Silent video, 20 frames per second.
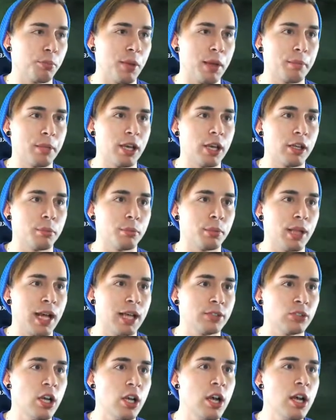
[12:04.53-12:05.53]
Howling Blast
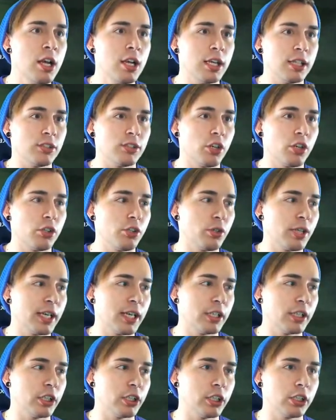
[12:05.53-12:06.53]
until you get
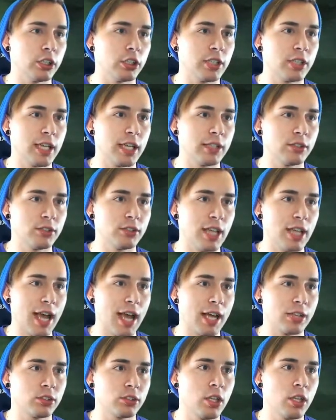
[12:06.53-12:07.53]
your 10
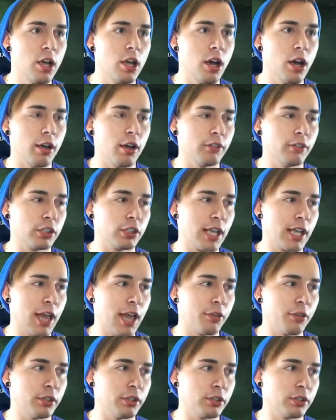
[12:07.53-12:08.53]
stacks of your
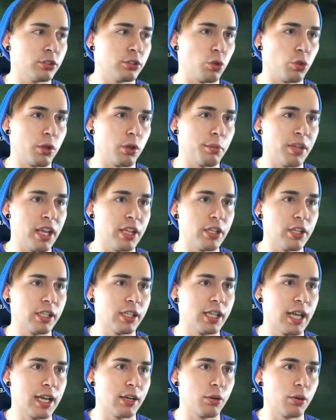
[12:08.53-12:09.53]
Gathering the Storm. Then you can
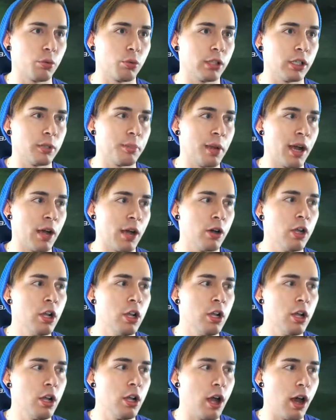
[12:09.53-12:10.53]
kind of worry about
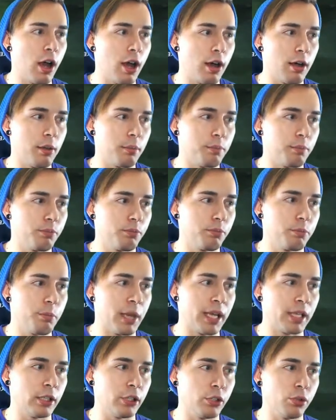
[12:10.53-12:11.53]

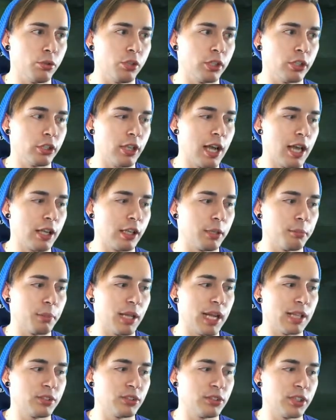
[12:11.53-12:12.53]
using your Howling
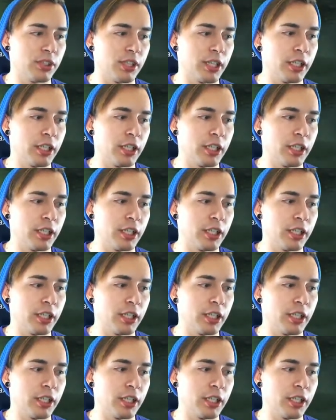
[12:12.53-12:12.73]
Blast in there.